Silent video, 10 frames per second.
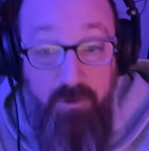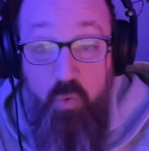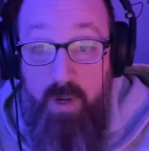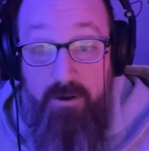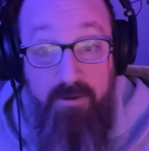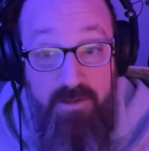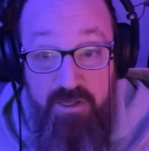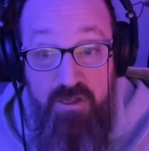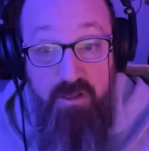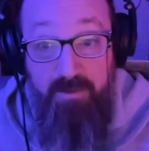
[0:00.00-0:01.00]
And Twitter,
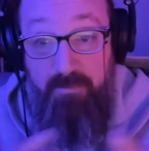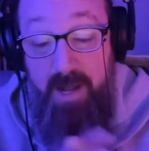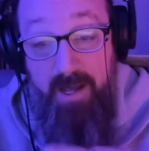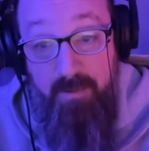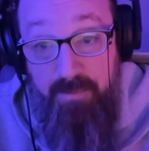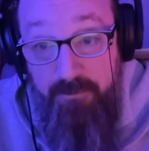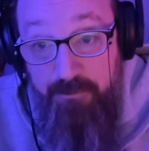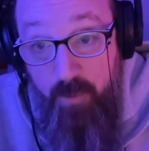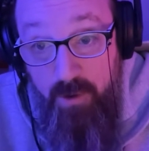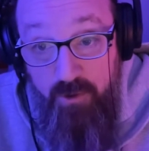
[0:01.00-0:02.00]
this is like kind of
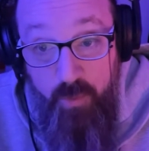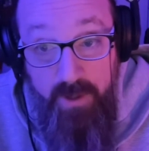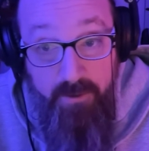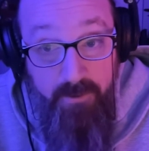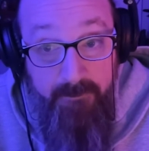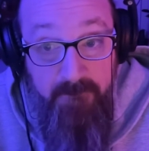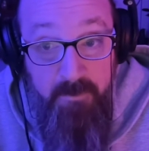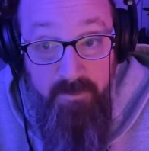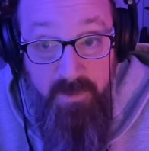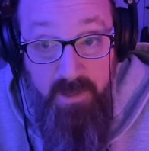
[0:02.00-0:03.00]
before Twitter
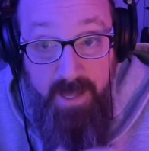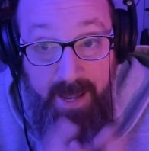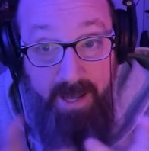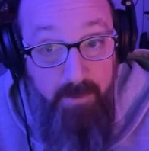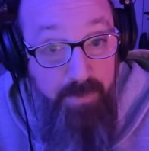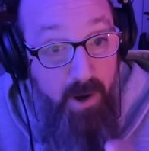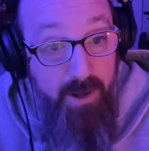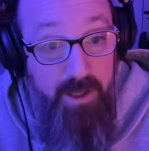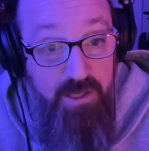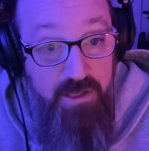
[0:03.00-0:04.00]
had a
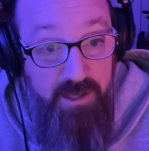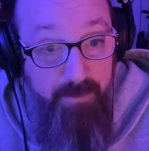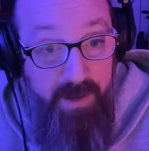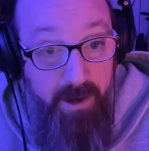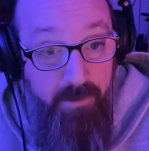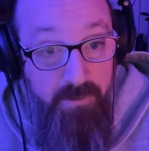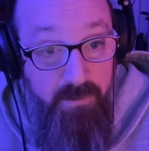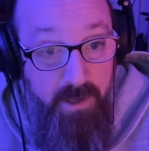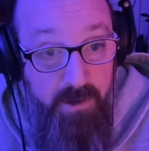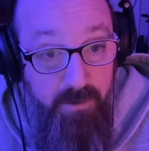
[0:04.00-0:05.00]
policy about,
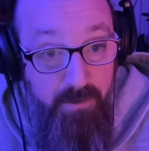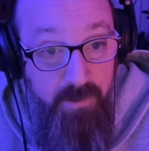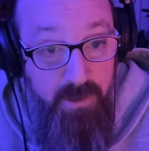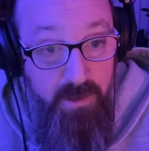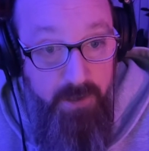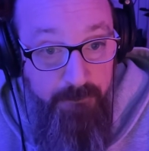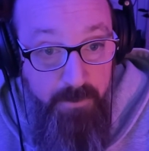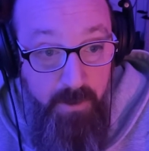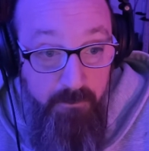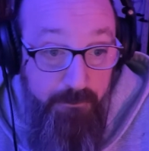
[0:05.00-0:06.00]
you know,
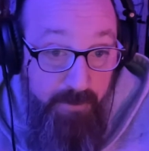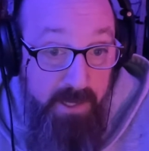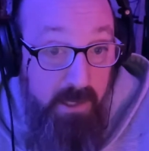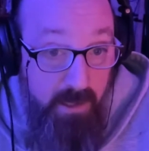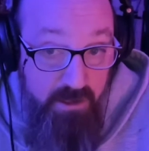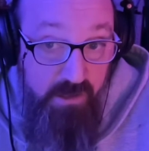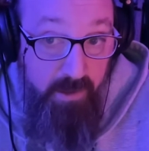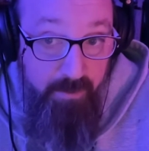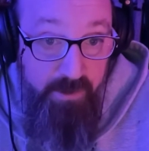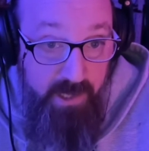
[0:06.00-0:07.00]
you know, faking a
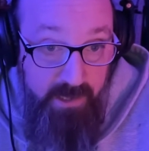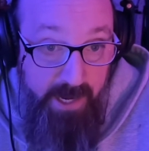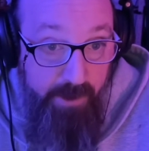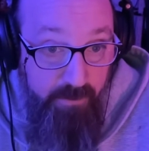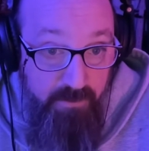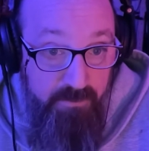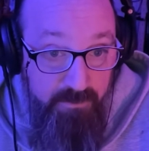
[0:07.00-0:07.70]
celebrity account.